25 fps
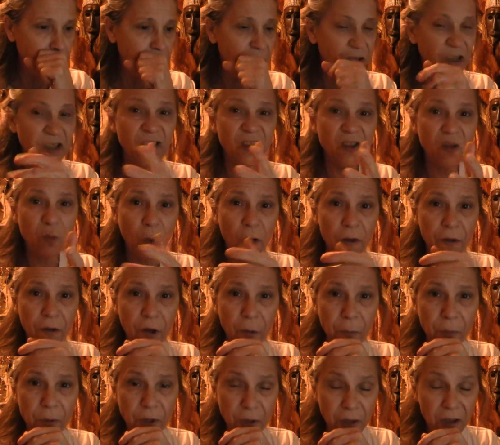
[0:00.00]
This is what
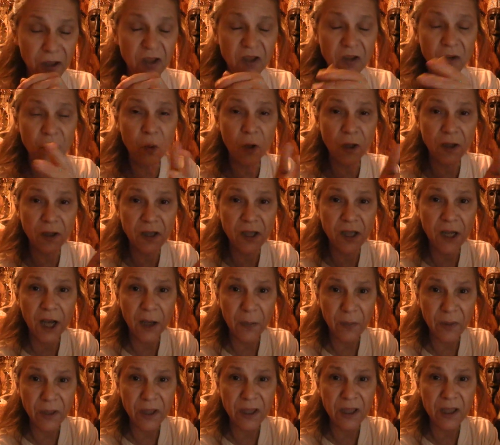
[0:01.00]

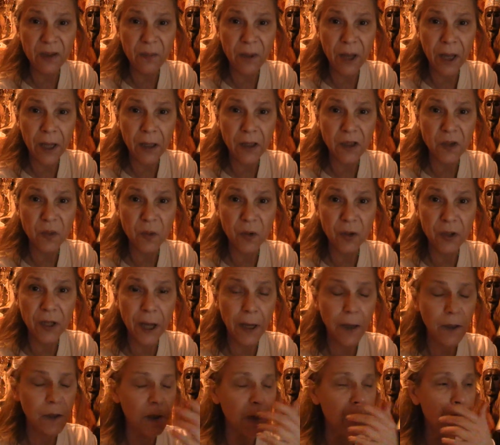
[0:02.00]
Kbsp Bank is
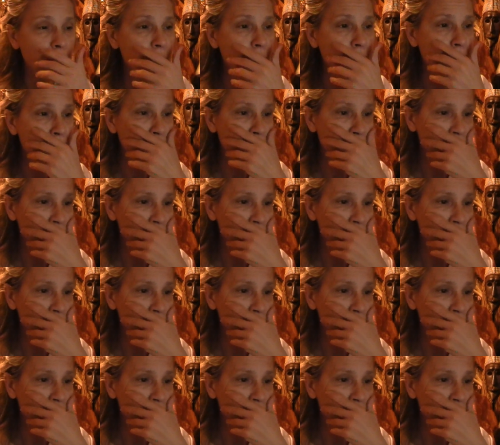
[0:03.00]
protecting.